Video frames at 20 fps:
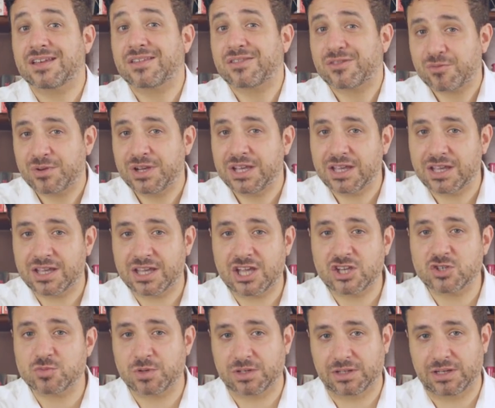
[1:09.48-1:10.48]
3
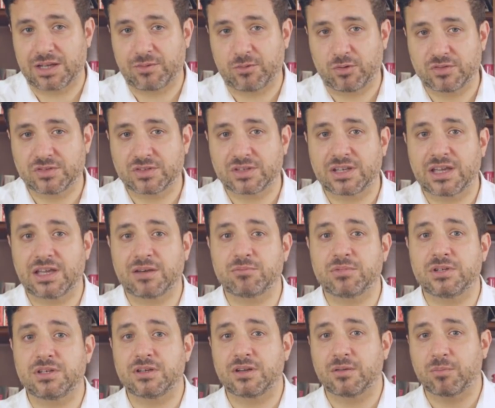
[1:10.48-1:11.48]
engagement levels can
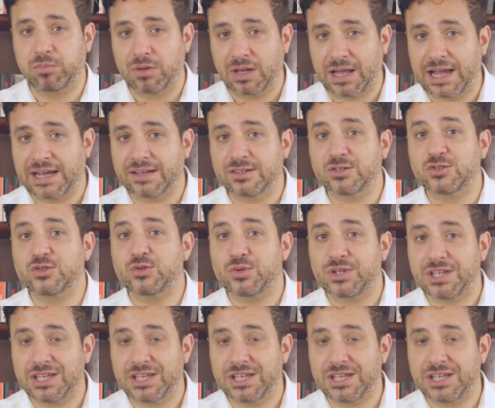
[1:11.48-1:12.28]
be applied to